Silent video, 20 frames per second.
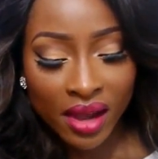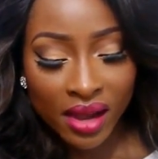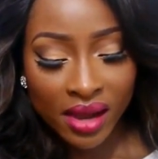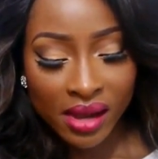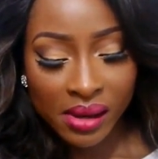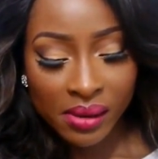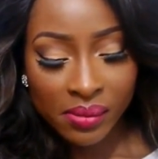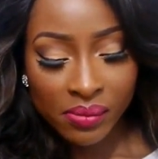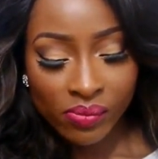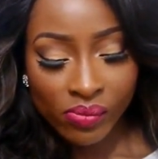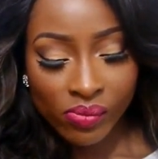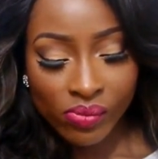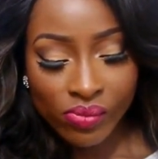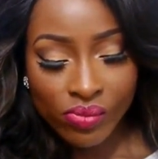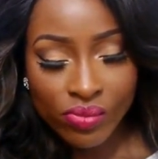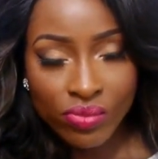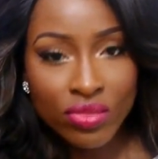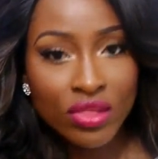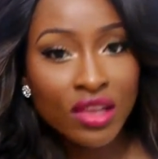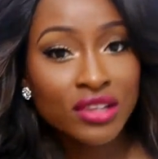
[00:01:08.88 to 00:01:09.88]
Um,
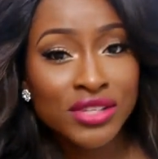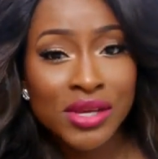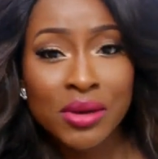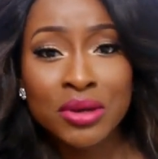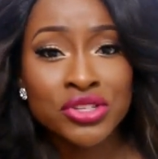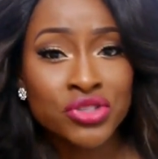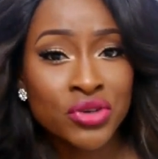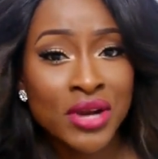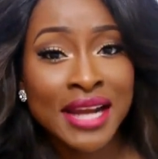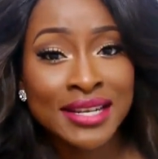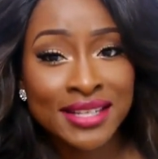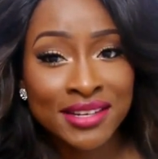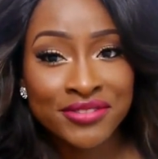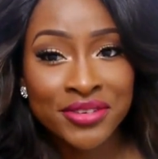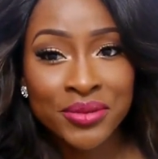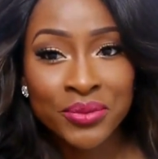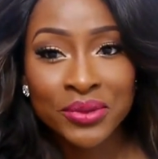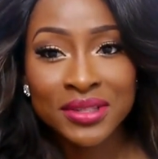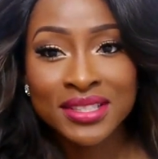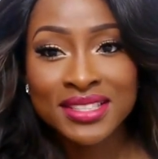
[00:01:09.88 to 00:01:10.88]
so I was trying
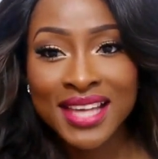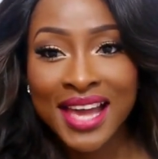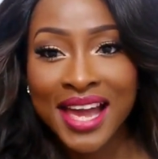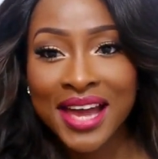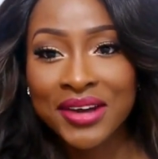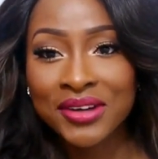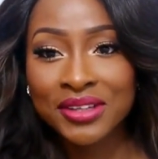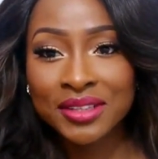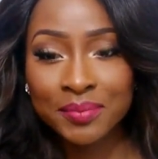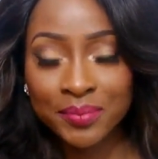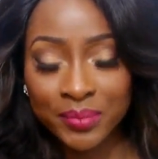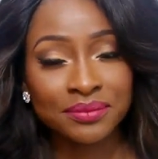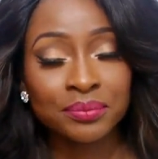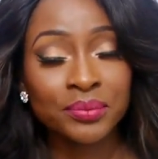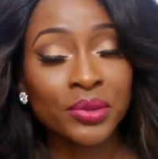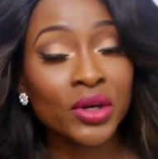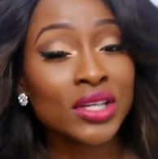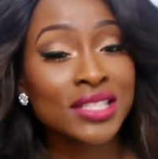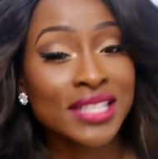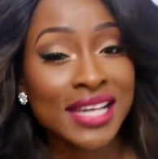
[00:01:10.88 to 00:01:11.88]
different ones out.
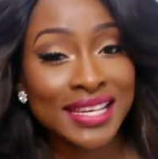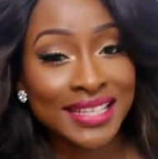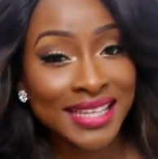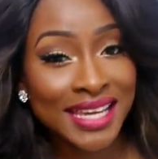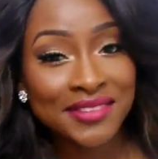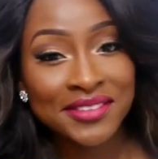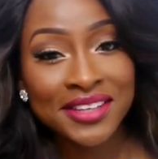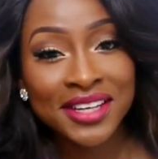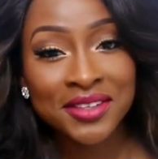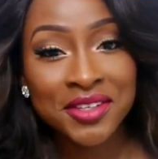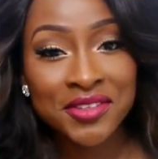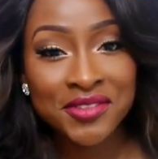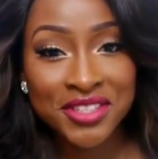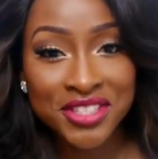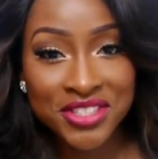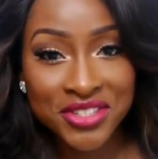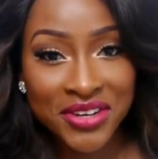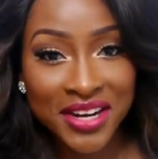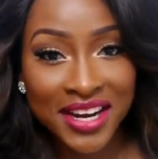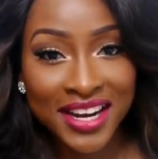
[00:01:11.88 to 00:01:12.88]
But I gave it
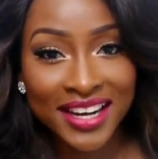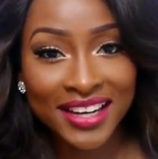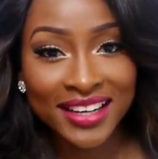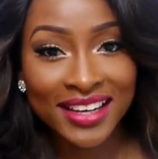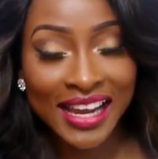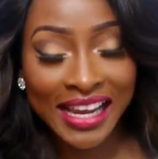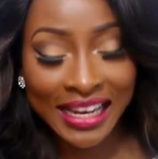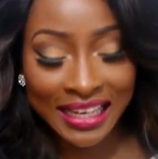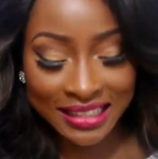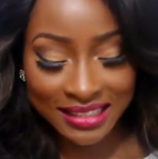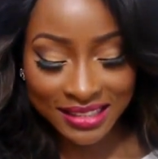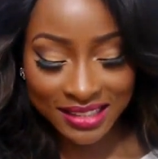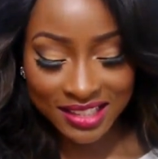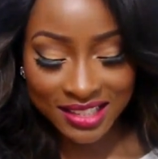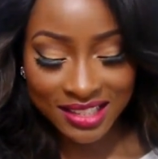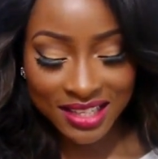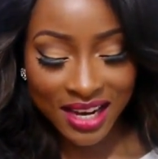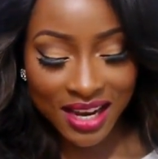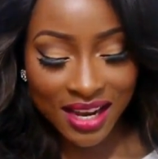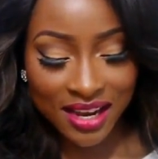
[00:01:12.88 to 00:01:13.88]
another try
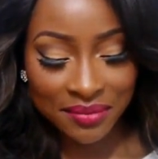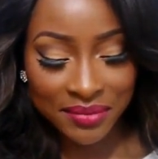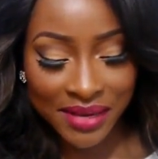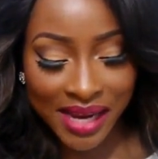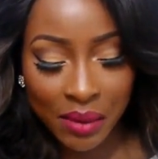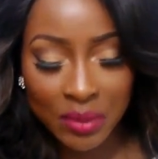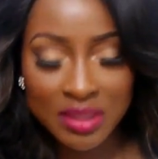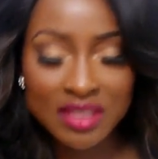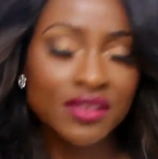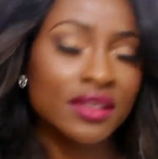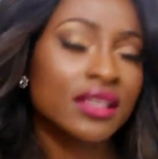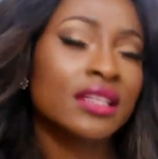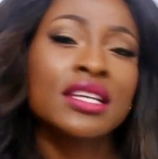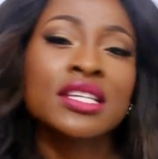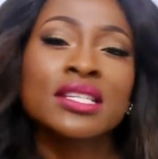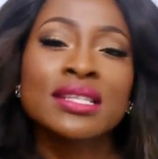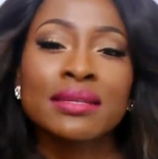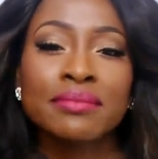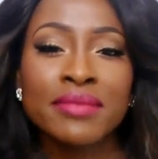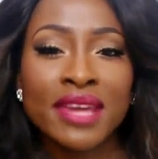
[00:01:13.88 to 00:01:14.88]
and um, I was
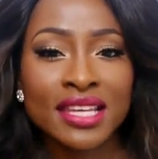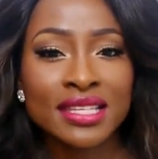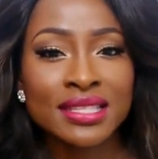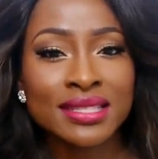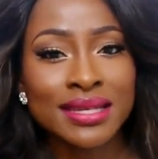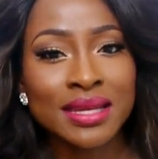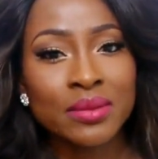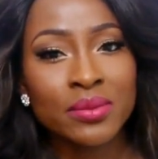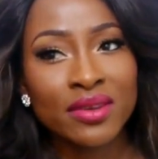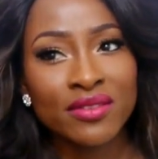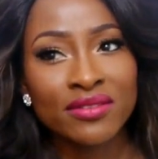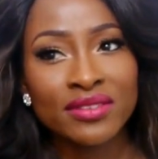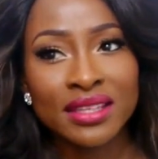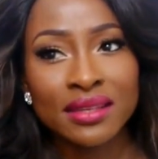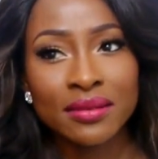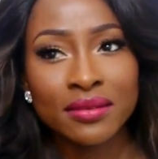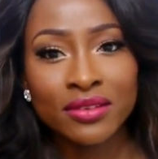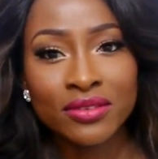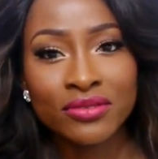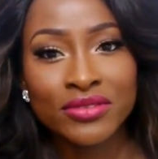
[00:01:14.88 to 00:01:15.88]
initially mixing it with
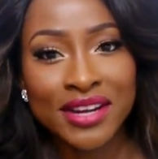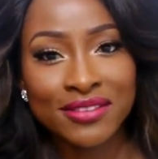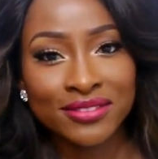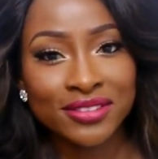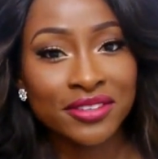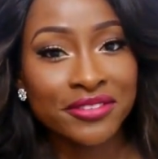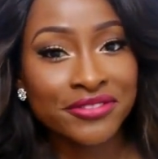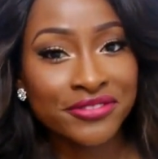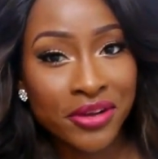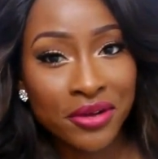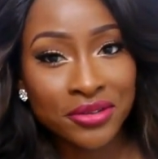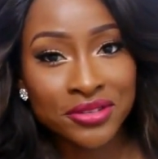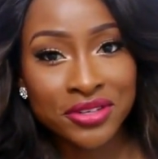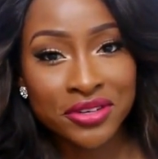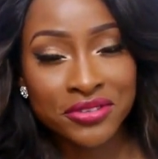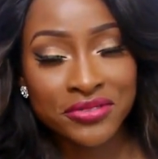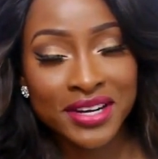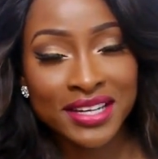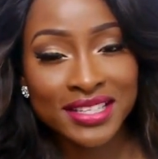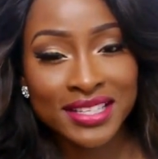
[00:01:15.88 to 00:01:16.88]
the Revlon
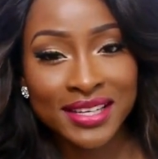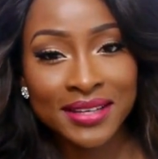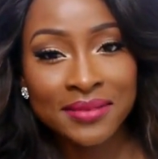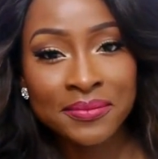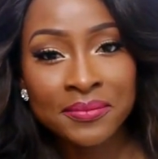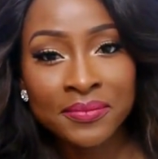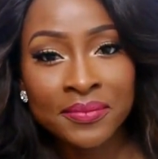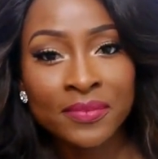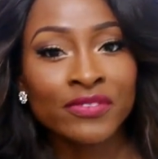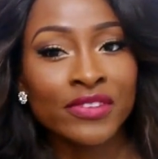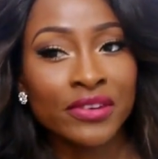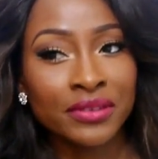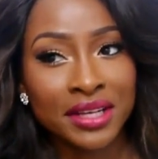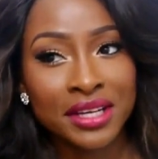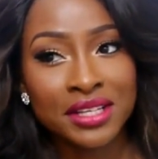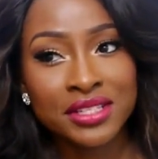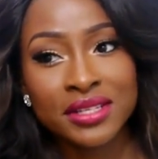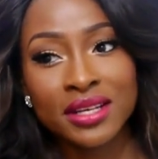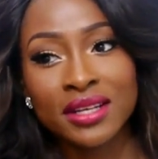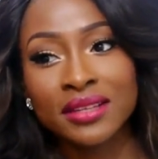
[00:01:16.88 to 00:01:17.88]
Photo Ready
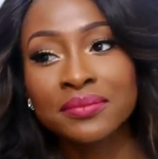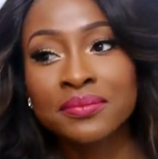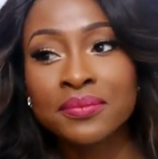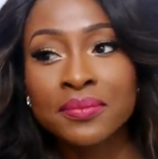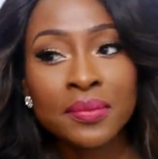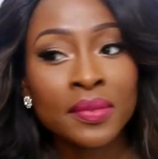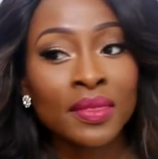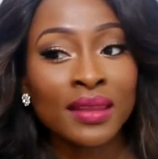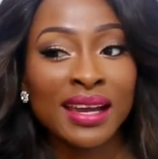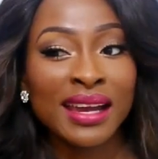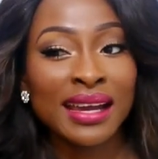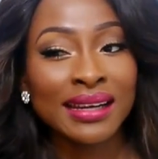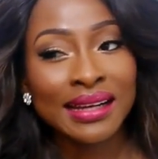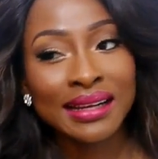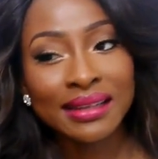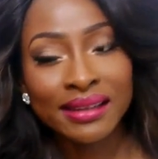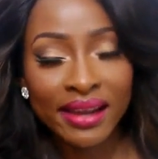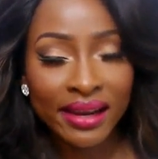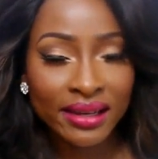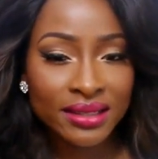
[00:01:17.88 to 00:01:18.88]
foundation and
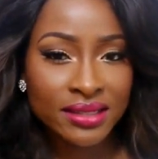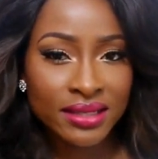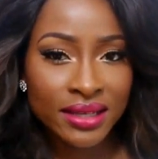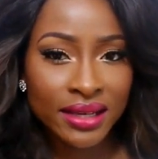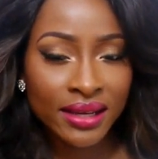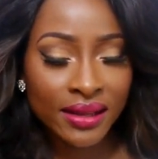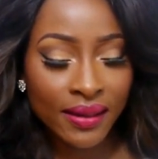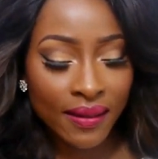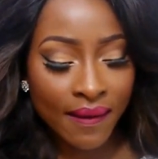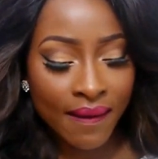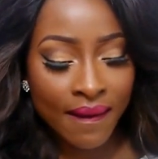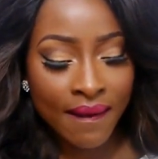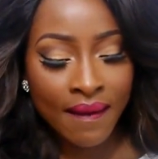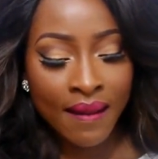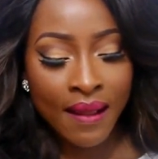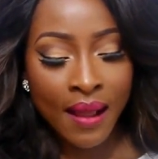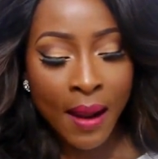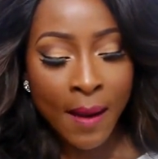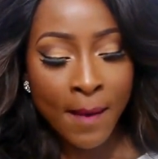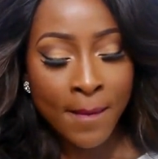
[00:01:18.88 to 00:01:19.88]
I liked it
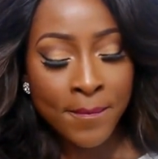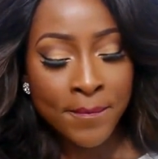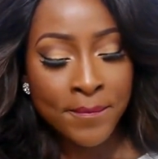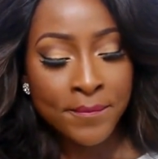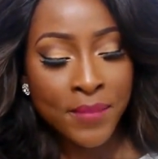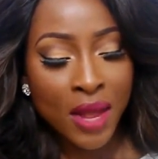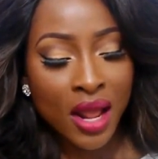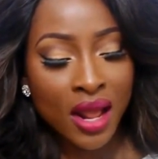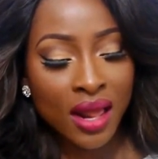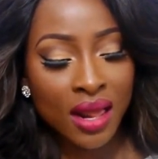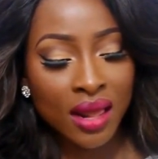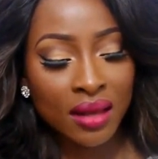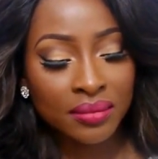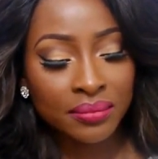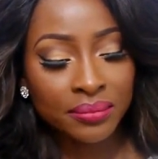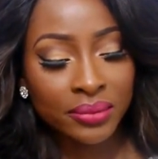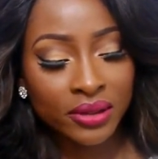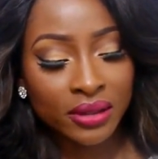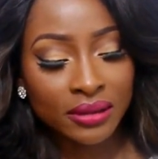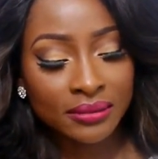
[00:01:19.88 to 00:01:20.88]

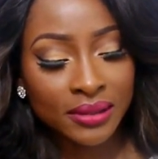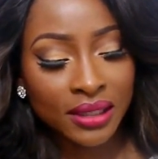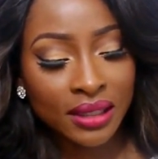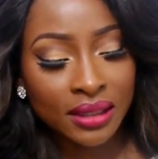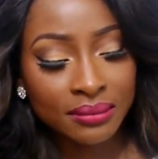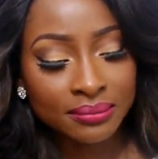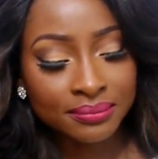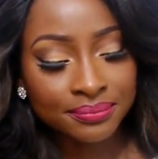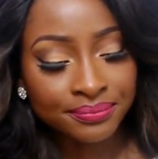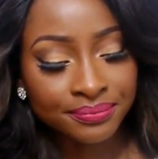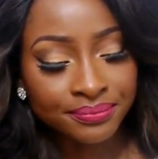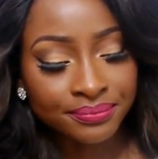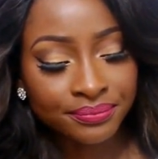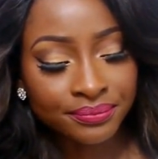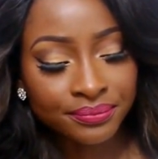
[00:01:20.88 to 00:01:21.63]
um, but um,